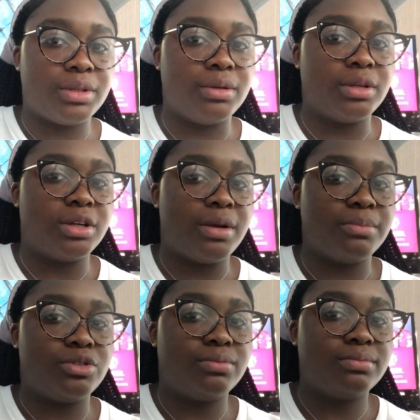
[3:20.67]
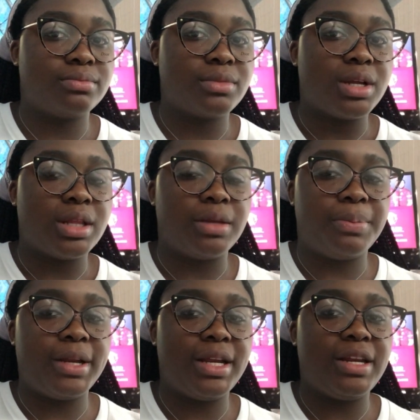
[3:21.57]
The um, the
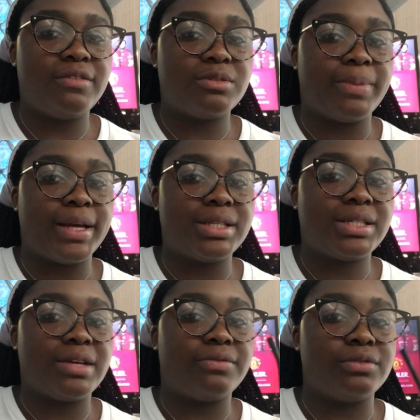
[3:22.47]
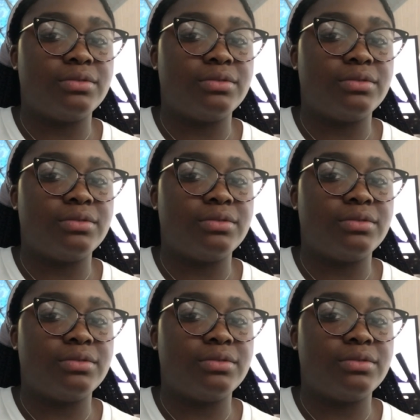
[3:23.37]
plane leaves by 7